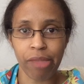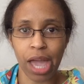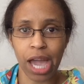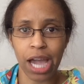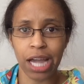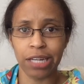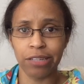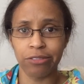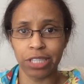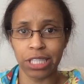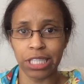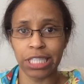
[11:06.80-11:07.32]
I
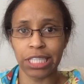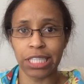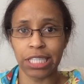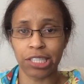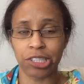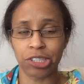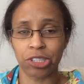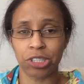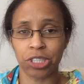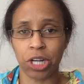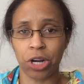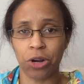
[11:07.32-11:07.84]
really need
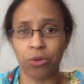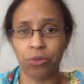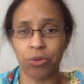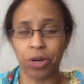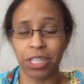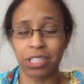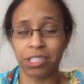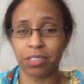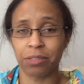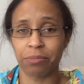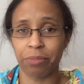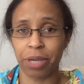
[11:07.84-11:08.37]
to start
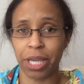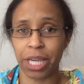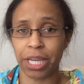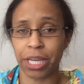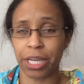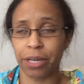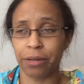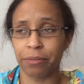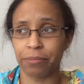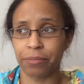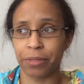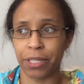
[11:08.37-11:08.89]
wearing some
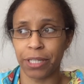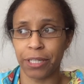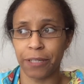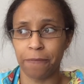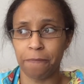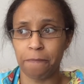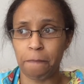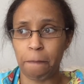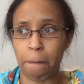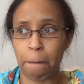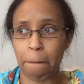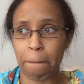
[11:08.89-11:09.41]
makeup, but
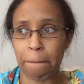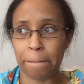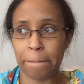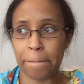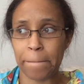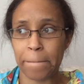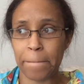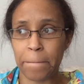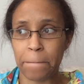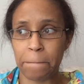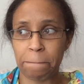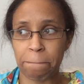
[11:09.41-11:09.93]

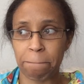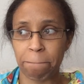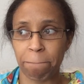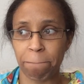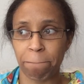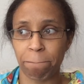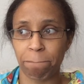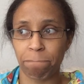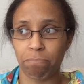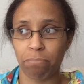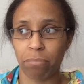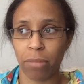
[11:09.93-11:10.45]

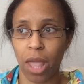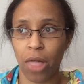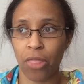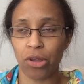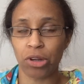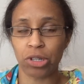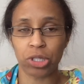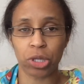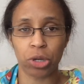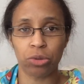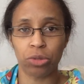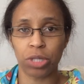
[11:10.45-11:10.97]

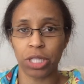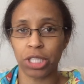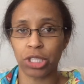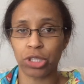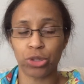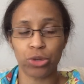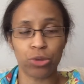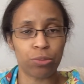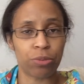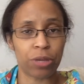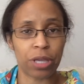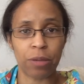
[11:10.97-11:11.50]
there's only
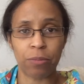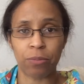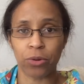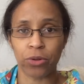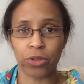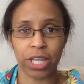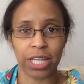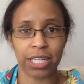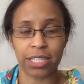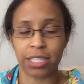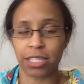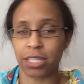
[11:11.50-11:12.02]
2 people
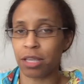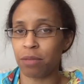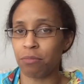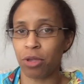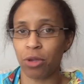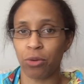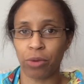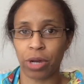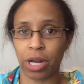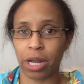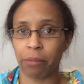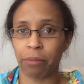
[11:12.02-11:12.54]
that see me
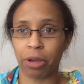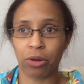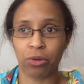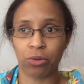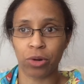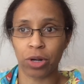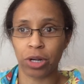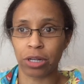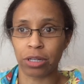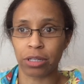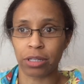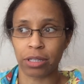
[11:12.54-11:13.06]
when I'm at
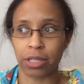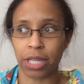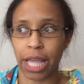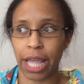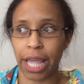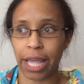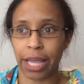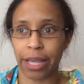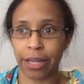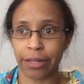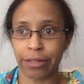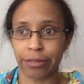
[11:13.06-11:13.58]
work,
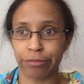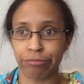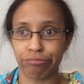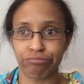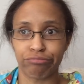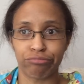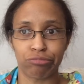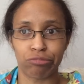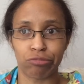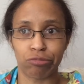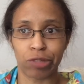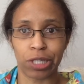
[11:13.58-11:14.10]
and
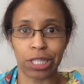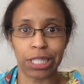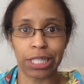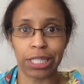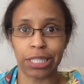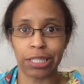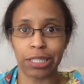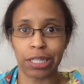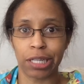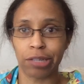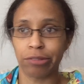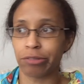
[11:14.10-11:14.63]

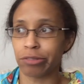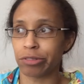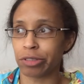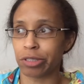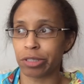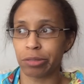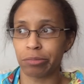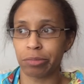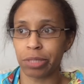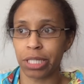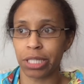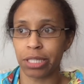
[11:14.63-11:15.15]
one of
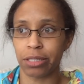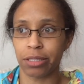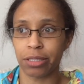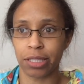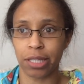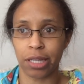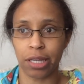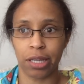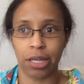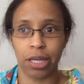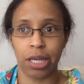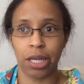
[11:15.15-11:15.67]
them is
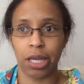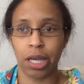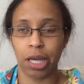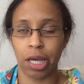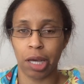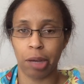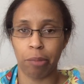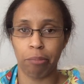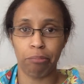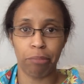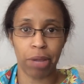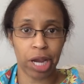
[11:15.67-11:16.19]

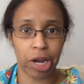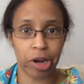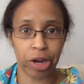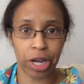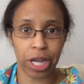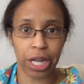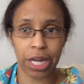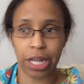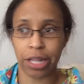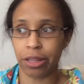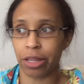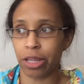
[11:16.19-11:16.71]

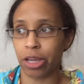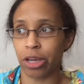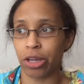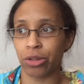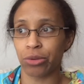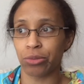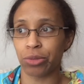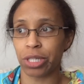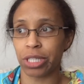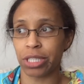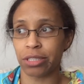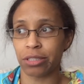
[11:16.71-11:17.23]
married and the other
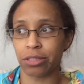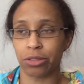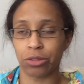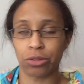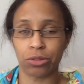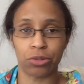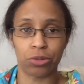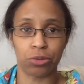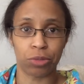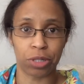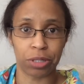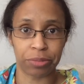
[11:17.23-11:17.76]
one is an
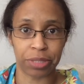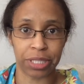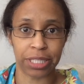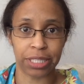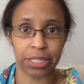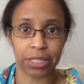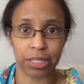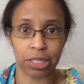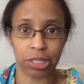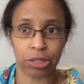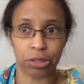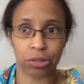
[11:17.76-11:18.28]
old woman,
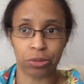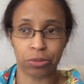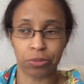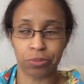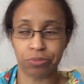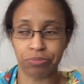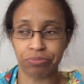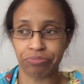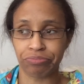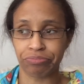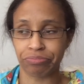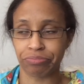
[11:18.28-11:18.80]
so
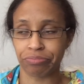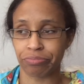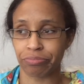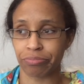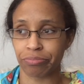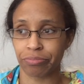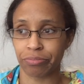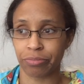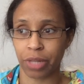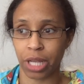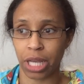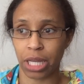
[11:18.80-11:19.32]

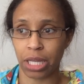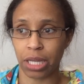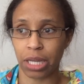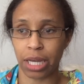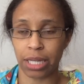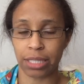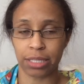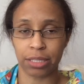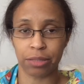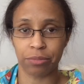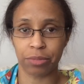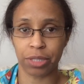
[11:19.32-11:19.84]

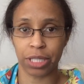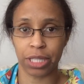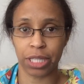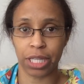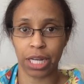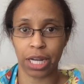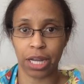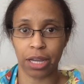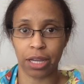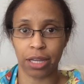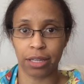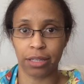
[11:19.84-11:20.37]
not something
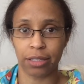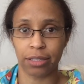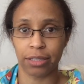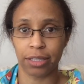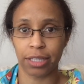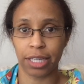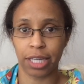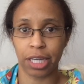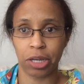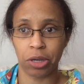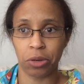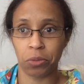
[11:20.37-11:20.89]
that I
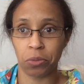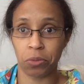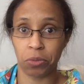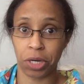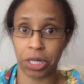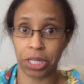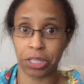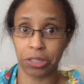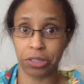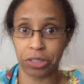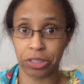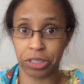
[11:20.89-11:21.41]

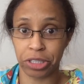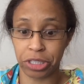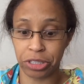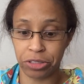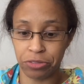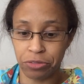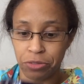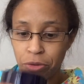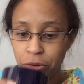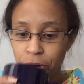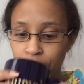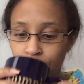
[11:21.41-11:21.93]
want to look good
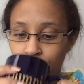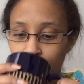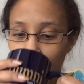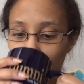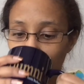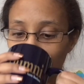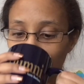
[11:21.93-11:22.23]
for.